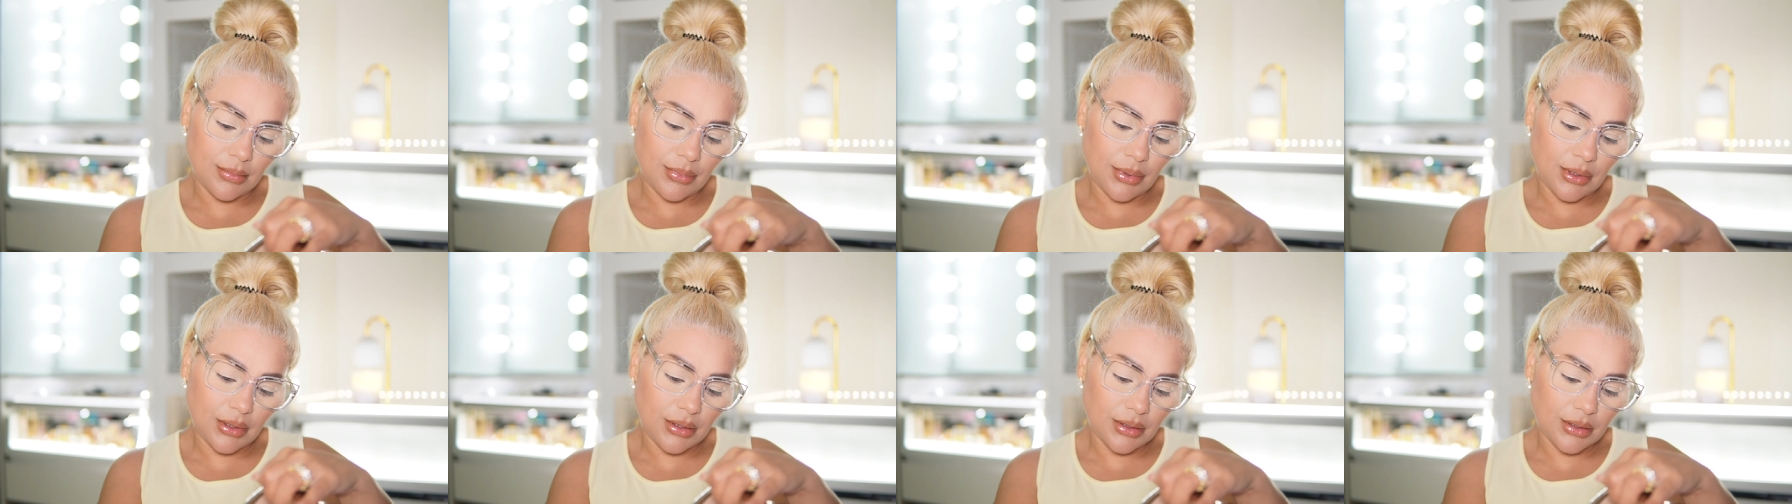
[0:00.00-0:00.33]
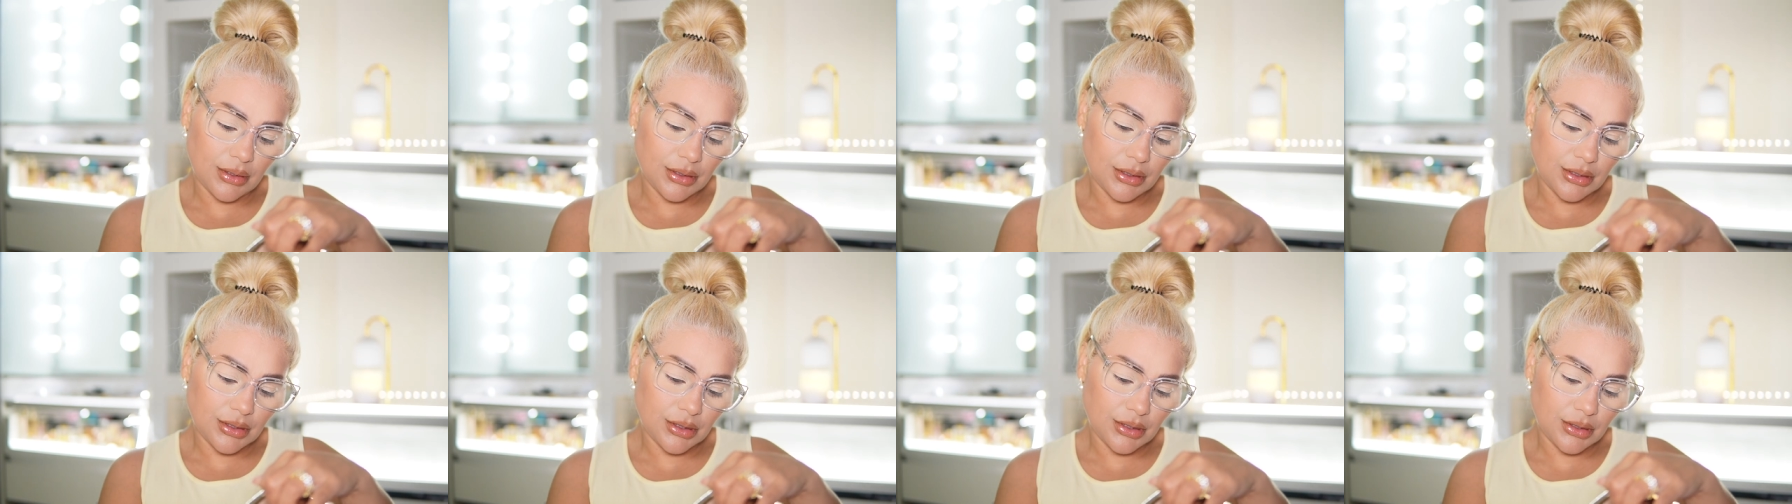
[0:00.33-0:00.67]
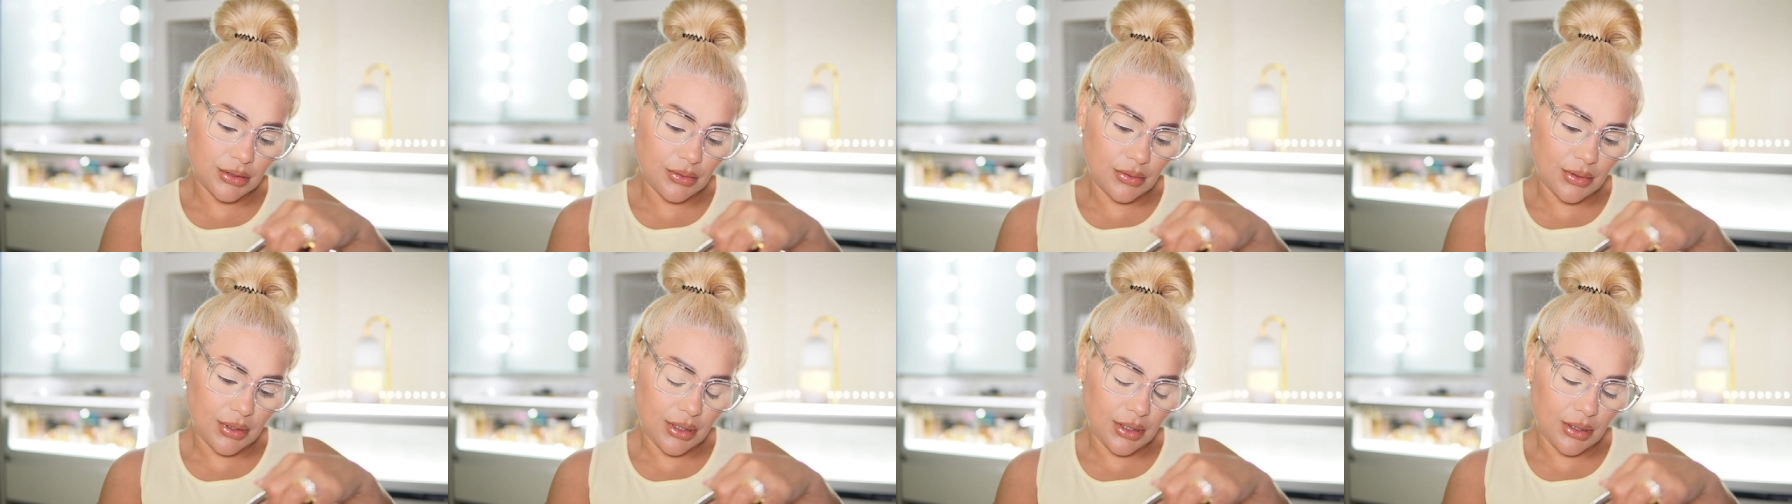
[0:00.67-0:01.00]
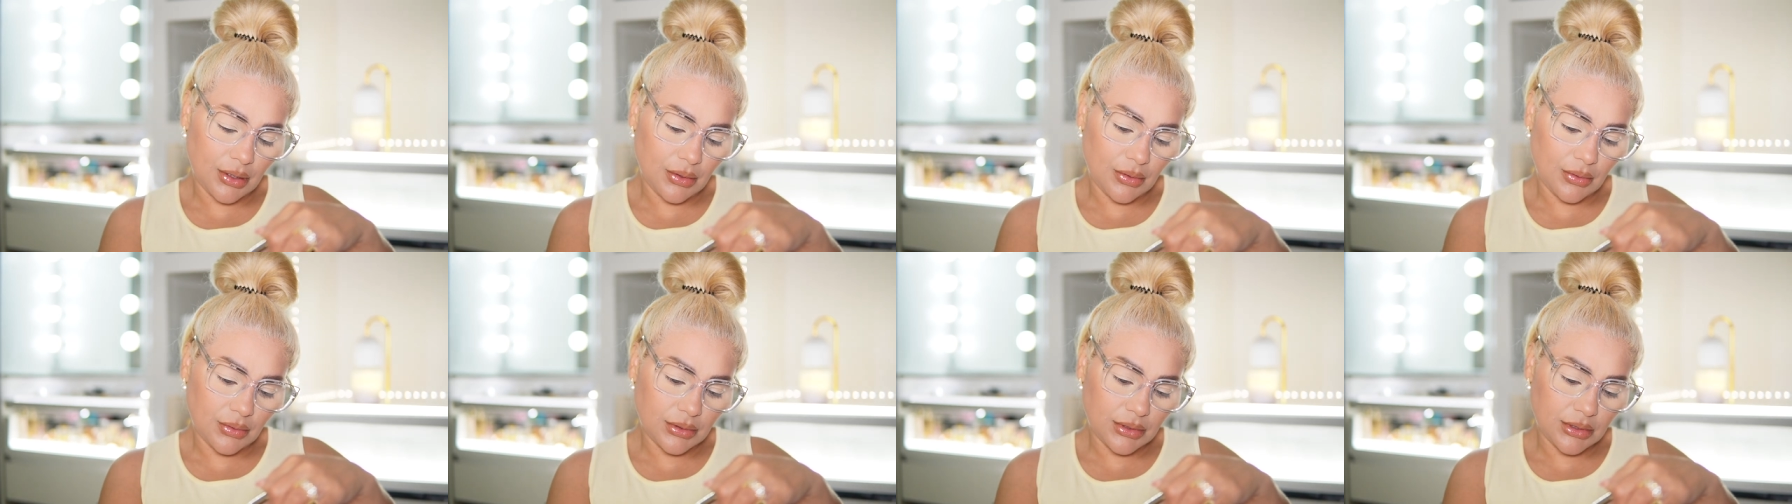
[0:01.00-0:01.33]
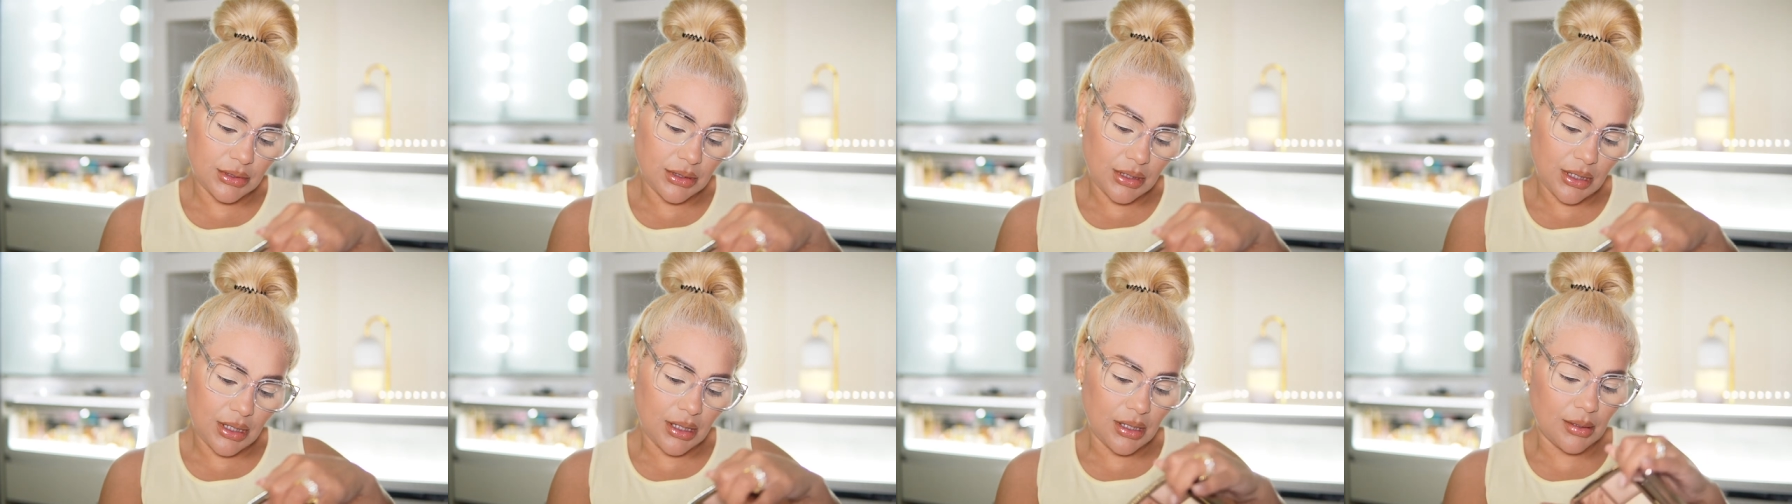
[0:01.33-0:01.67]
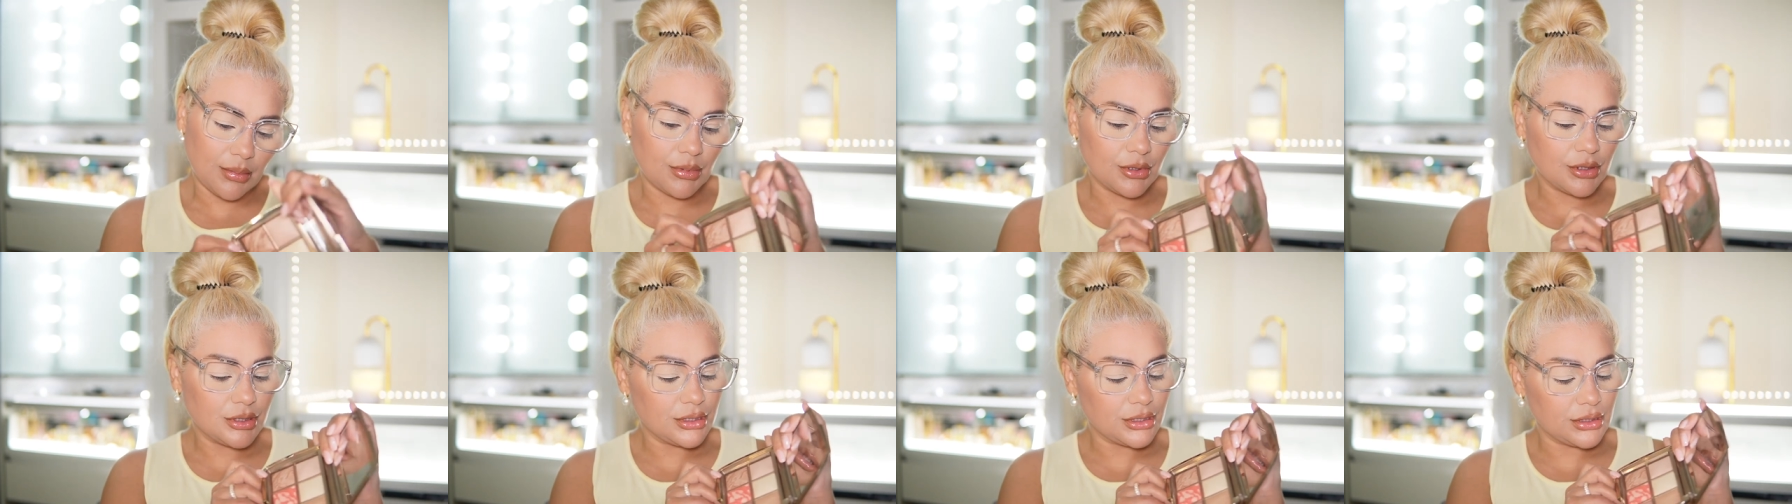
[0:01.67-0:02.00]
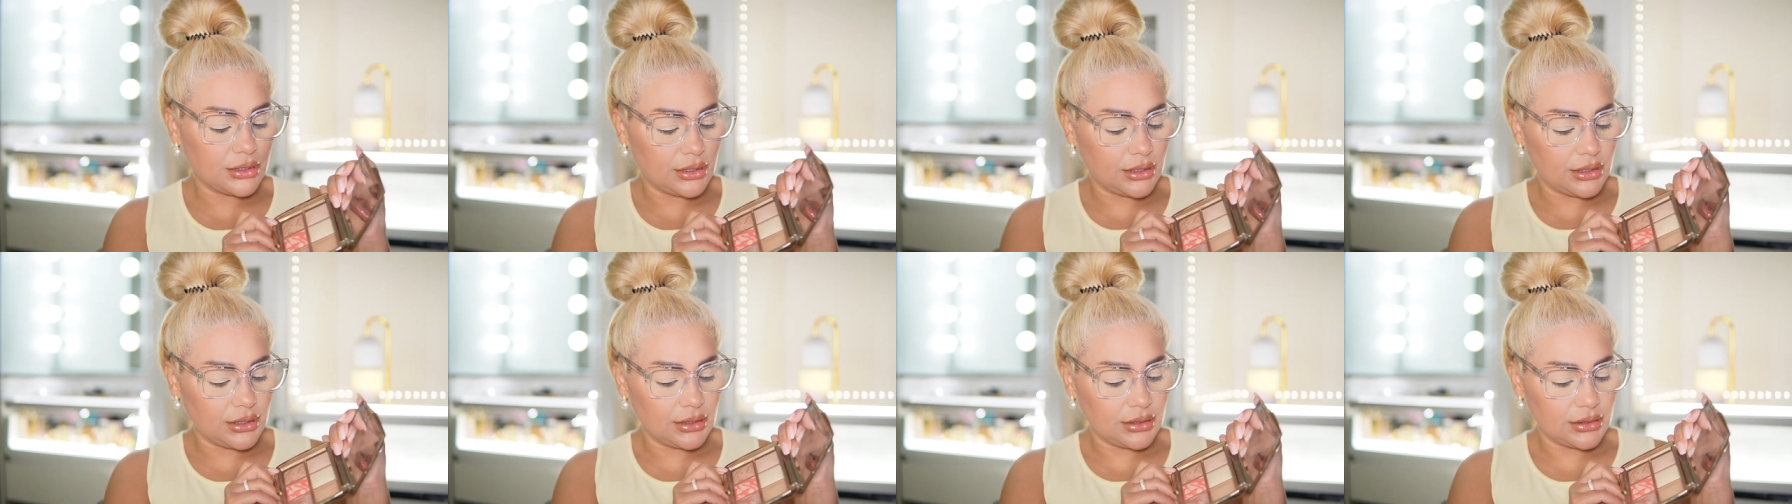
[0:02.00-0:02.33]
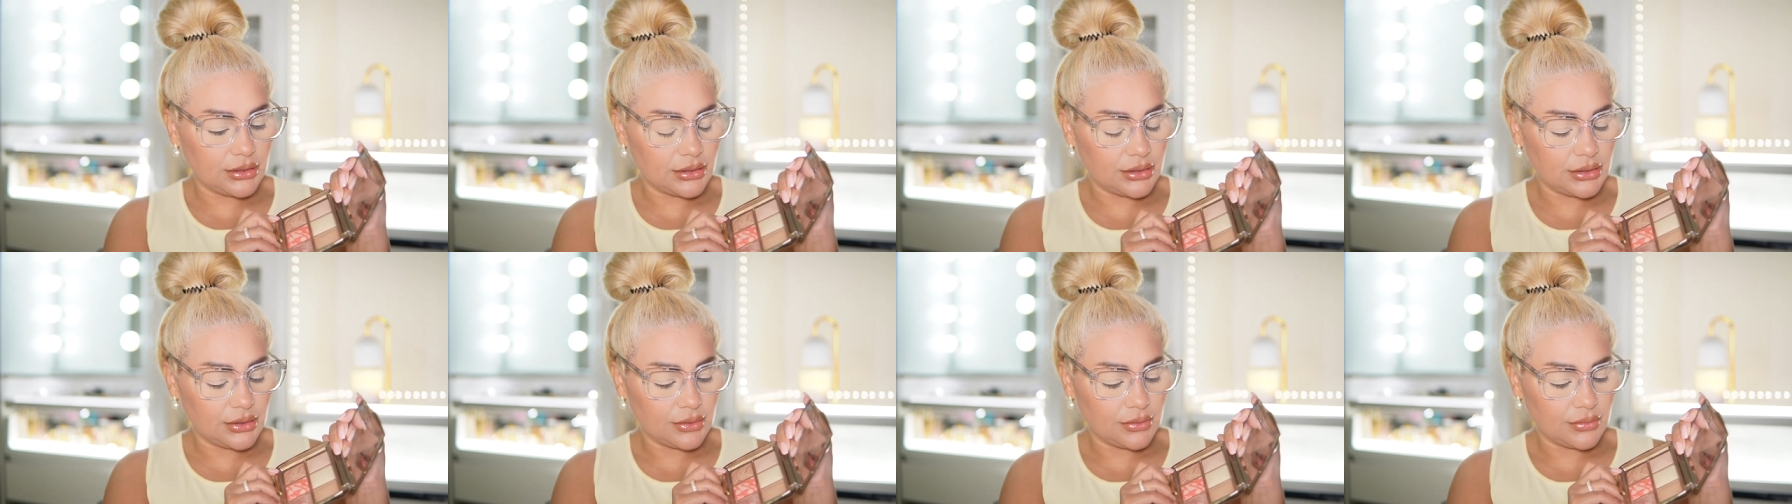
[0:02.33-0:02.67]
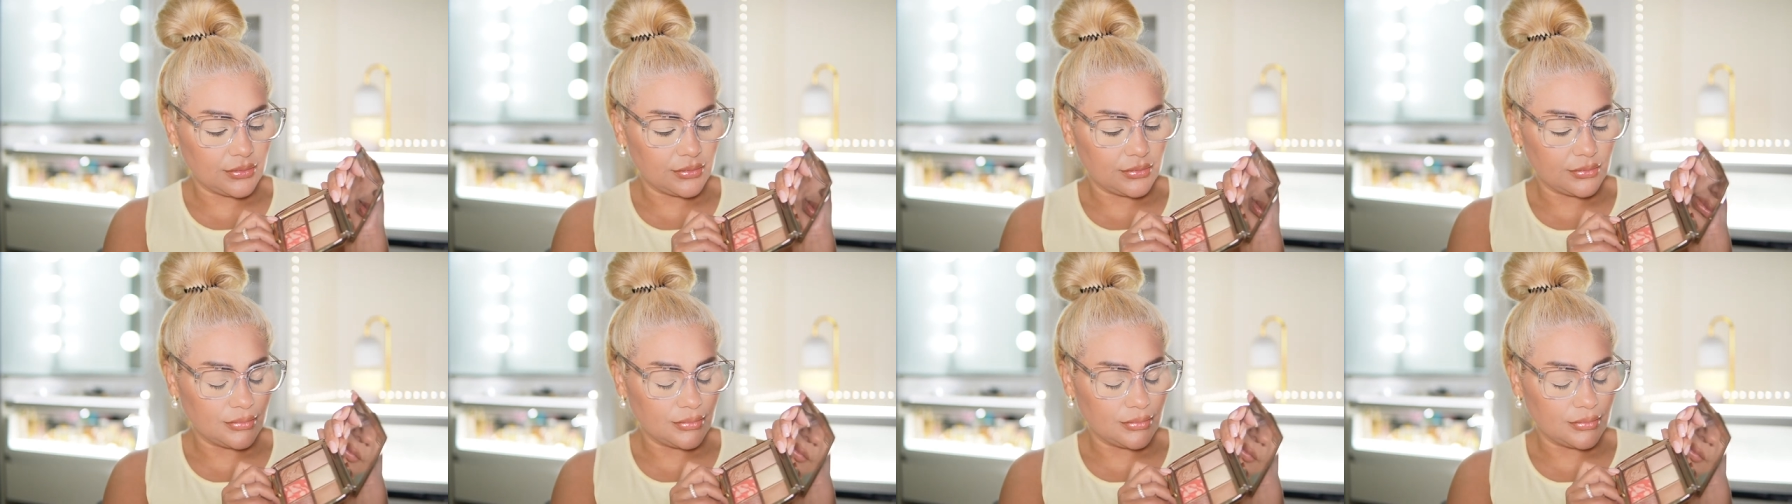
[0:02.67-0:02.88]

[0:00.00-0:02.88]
Okay, no, it's not number six.